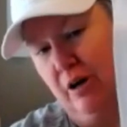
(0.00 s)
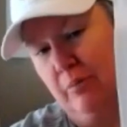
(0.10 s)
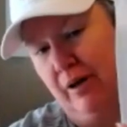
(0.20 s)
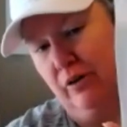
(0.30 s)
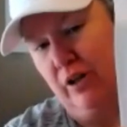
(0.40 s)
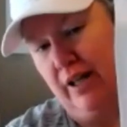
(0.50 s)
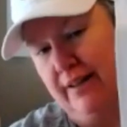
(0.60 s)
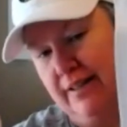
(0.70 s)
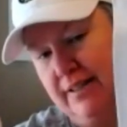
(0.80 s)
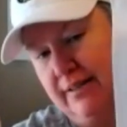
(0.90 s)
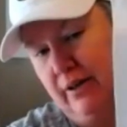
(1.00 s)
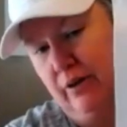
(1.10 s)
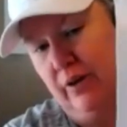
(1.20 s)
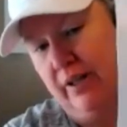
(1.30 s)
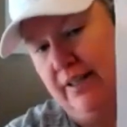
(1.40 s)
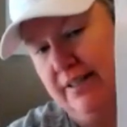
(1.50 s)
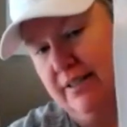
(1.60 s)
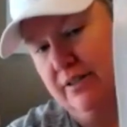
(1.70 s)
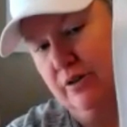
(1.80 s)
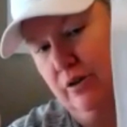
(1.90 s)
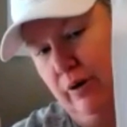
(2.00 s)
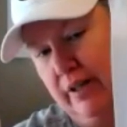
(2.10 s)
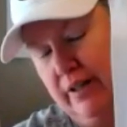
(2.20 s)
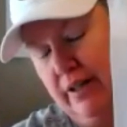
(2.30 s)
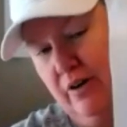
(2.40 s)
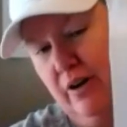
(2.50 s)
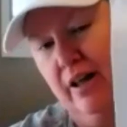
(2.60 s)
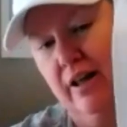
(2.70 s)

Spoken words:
come out look like this is going to go like this right there.